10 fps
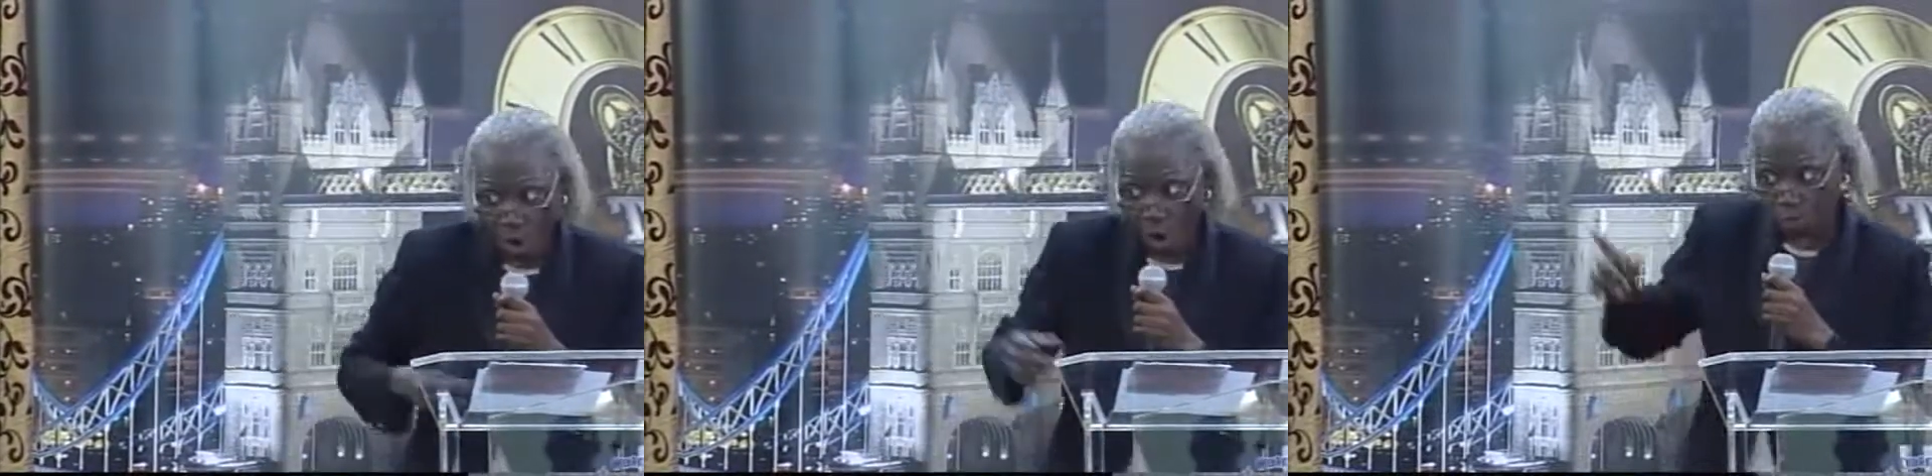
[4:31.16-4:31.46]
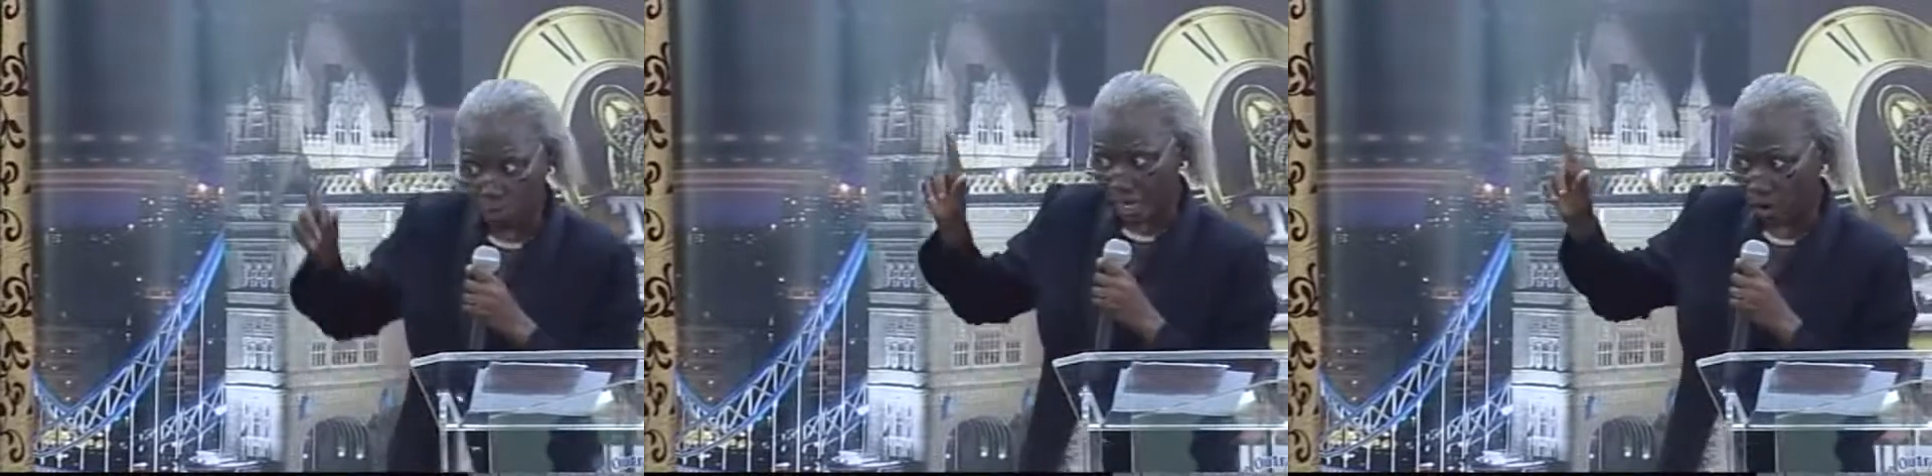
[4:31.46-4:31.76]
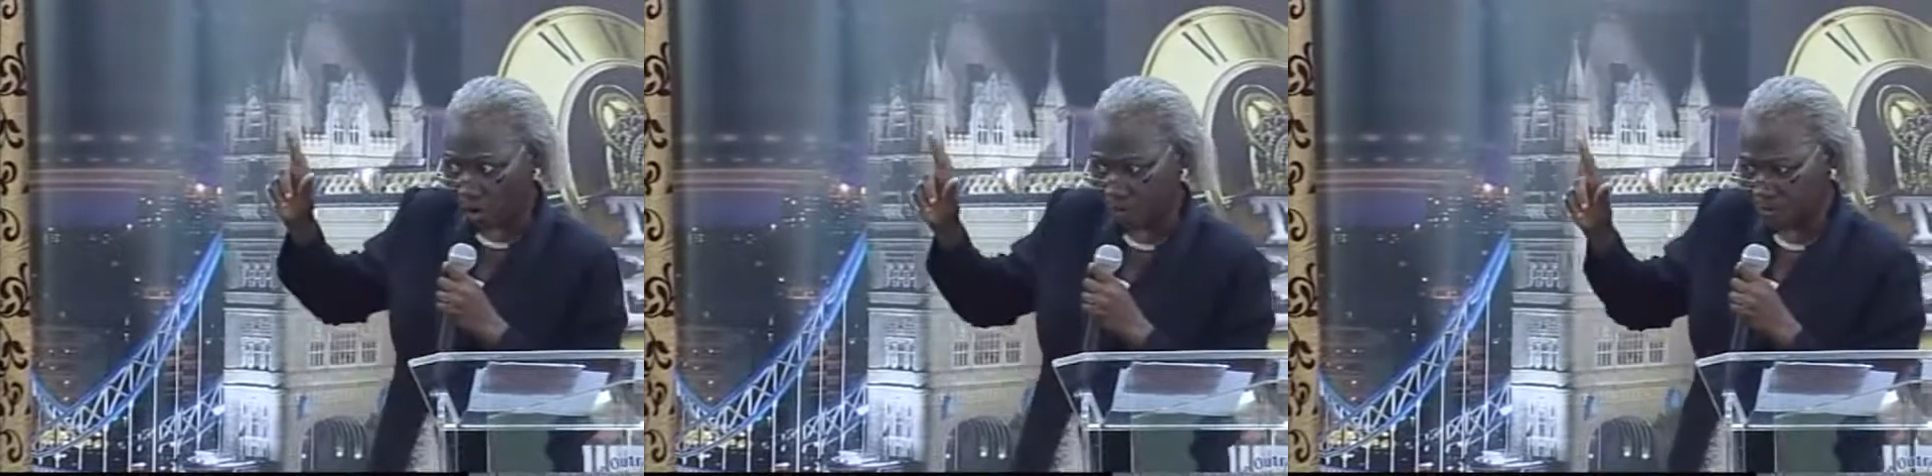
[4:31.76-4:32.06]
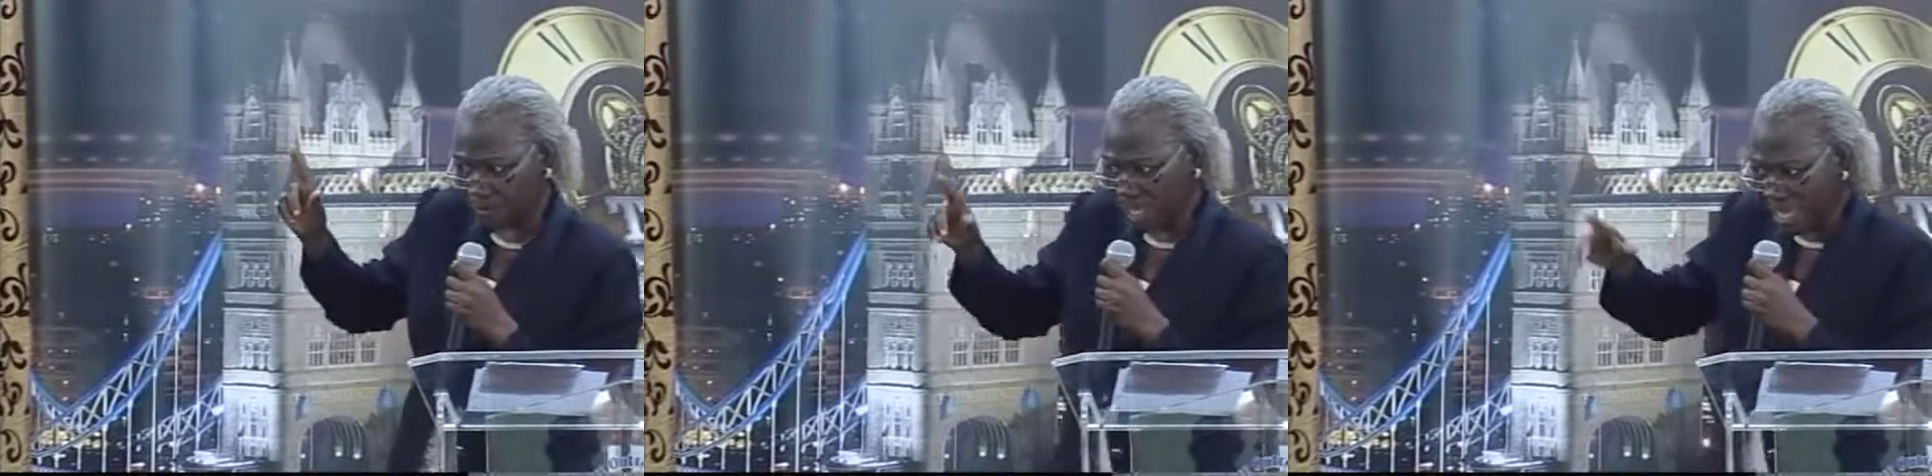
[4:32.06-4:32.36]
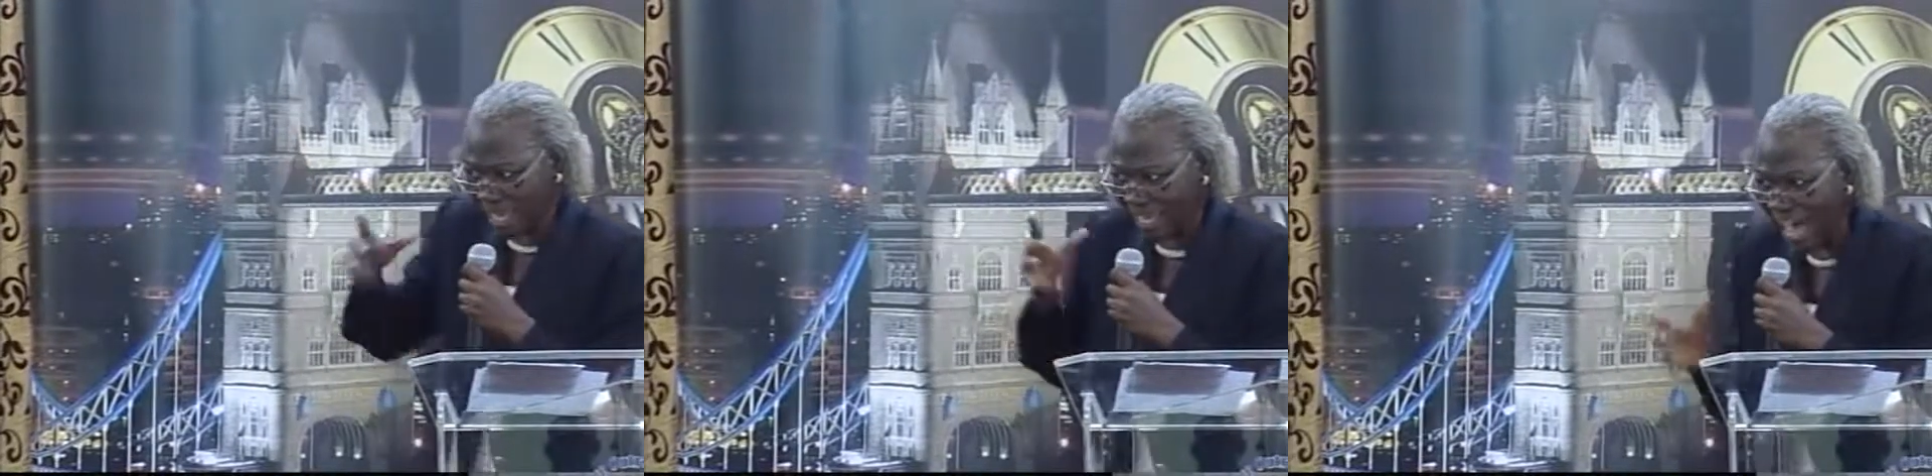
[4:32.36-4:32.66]
unto the Lord.
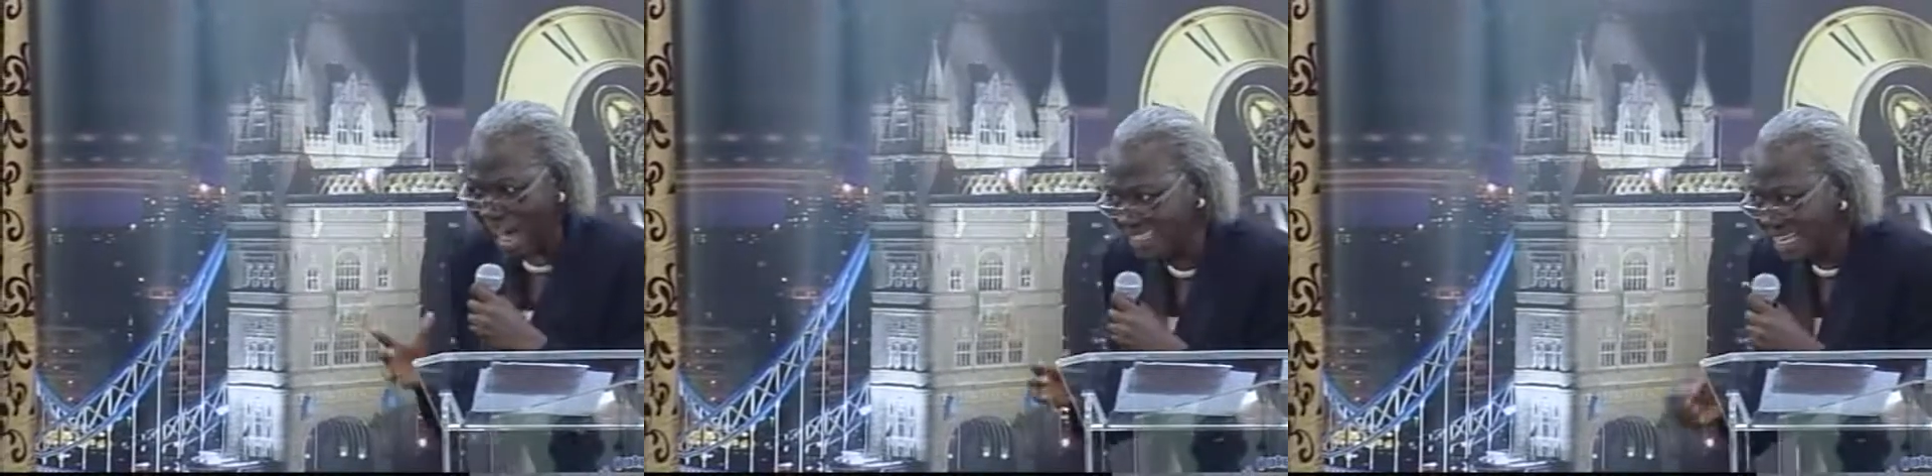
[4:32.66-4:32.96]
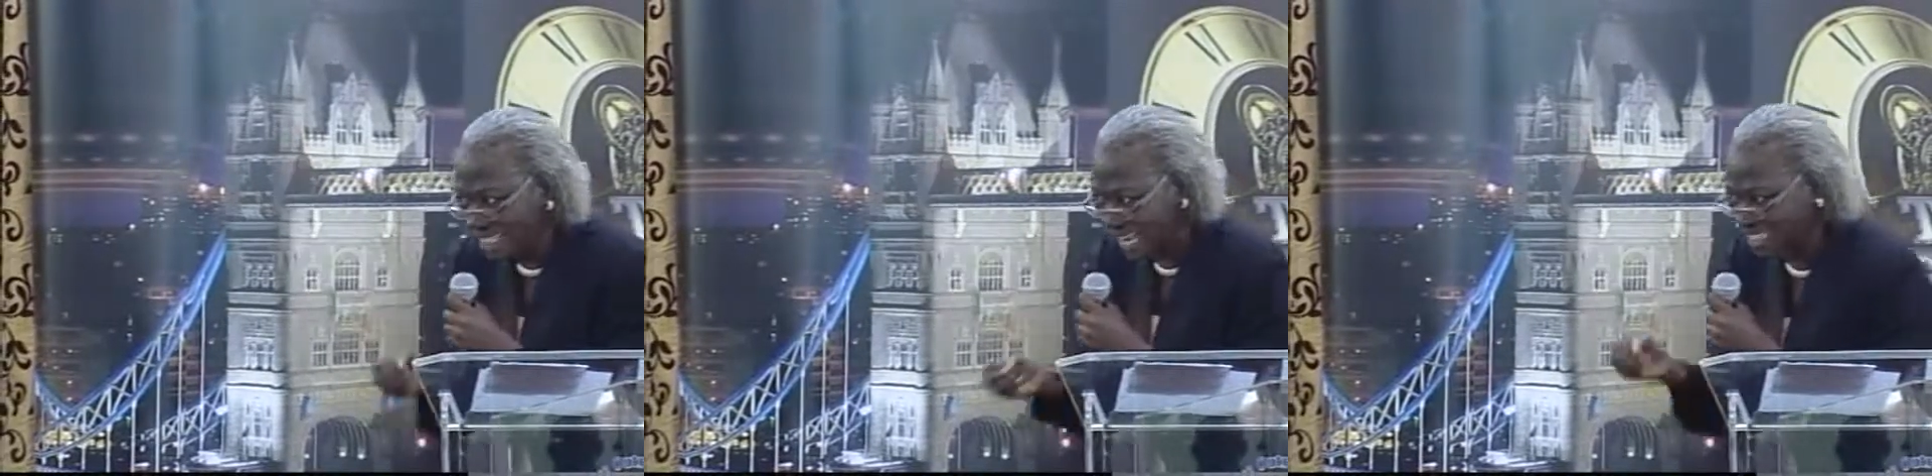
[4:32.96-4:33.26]
A heart that